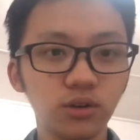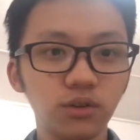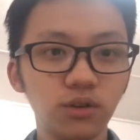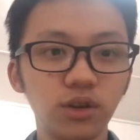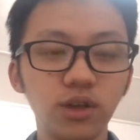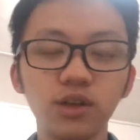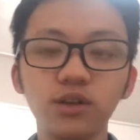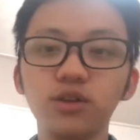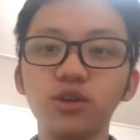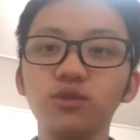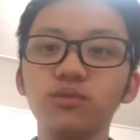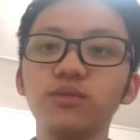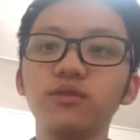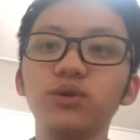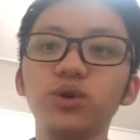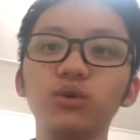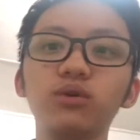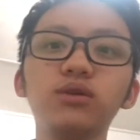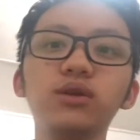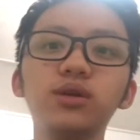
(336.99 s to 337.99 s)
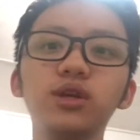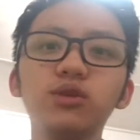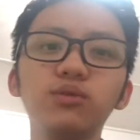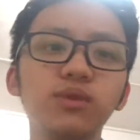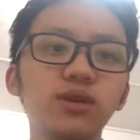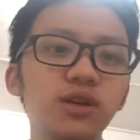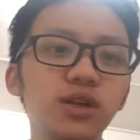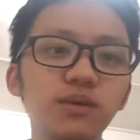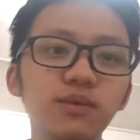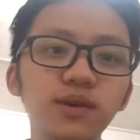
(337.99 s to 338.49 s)
Okay, you
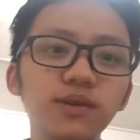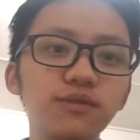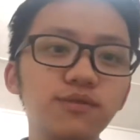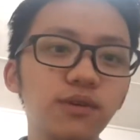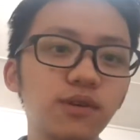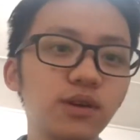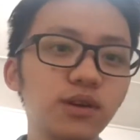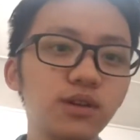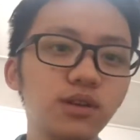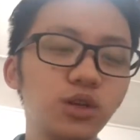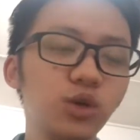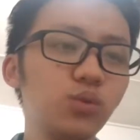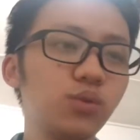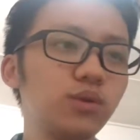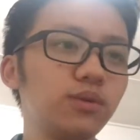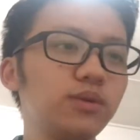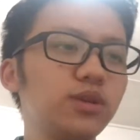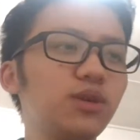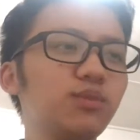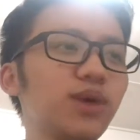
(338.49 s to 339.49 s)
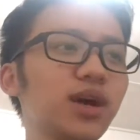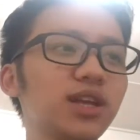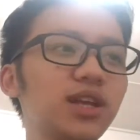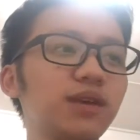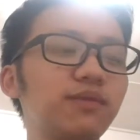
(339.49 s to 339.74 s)
will even find you might